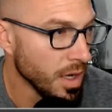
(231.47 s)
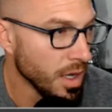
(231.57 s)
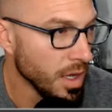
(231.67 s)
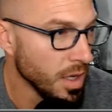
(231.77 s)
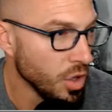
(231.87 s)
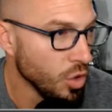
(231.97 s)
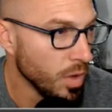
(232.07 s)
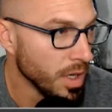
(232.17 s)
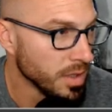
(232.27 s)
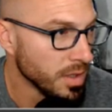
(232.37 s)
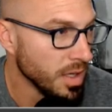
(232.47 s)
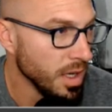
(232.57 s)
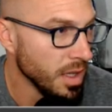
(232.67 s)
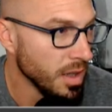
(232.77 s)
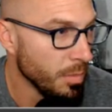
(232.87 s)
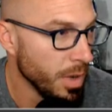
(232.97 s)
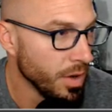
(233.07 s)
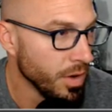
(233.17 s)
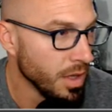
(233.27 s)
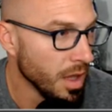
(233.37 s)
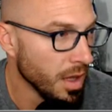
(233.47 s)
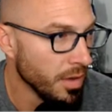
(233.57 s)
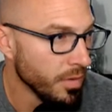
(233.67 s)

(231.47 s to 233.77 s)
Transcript: and USC, The Buried Life,